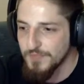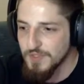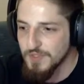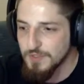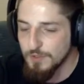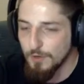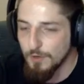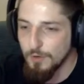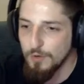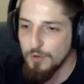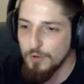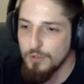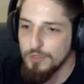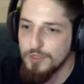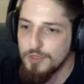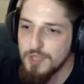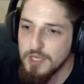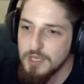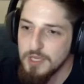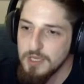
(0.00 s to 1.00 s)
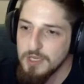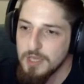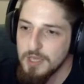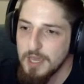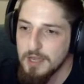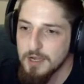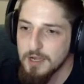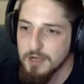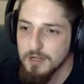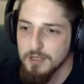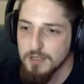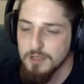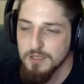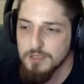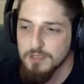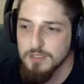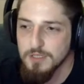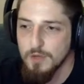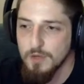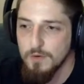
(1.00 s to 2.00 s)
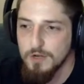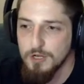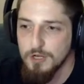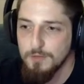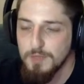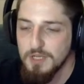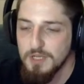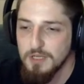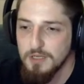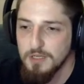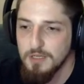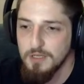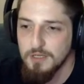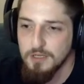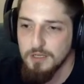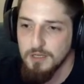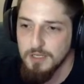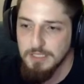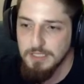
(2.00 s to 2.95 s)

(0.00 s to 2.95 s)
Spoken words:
So the editor that's going to be